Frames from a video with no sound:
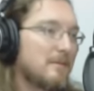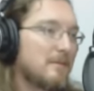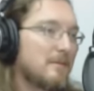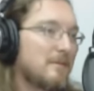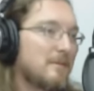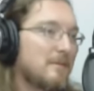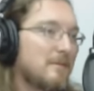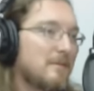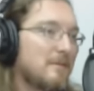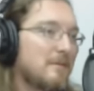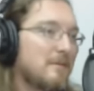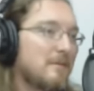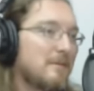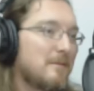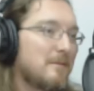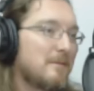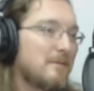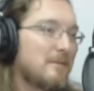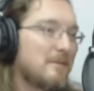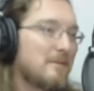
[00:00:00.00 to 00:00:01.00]

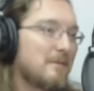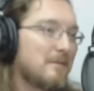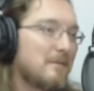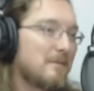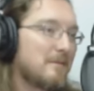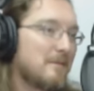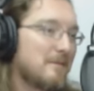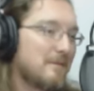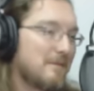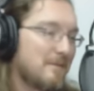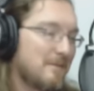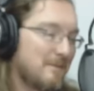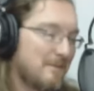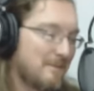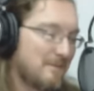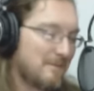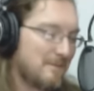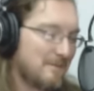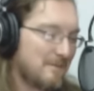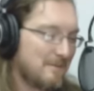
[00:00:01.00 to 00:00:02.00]

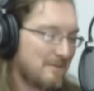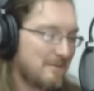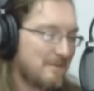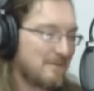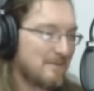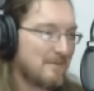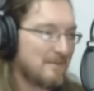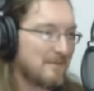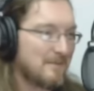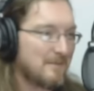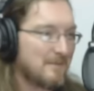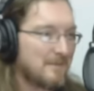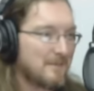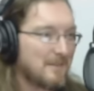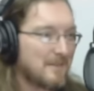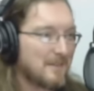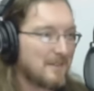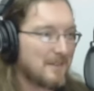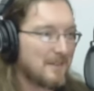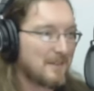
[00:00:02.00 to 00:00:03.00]

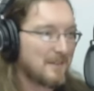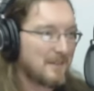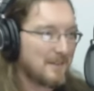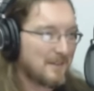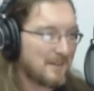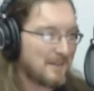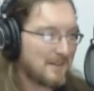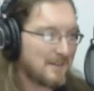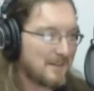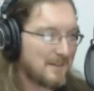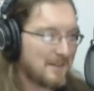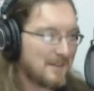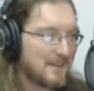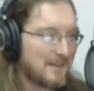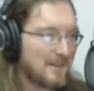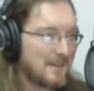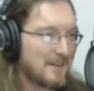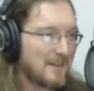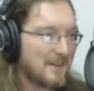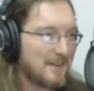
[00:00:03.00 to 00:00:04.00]

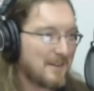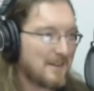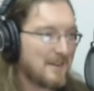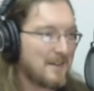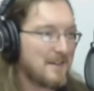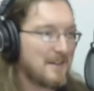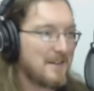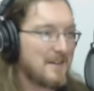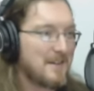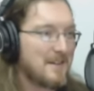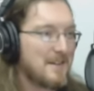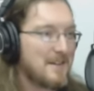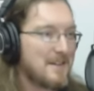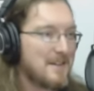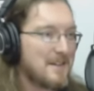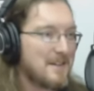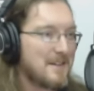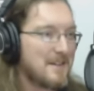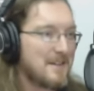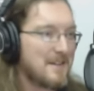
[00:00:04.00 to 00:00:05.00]

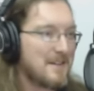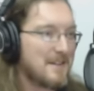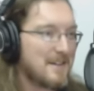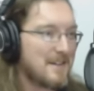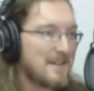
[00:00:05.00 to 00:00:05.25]
The person shown says nothing.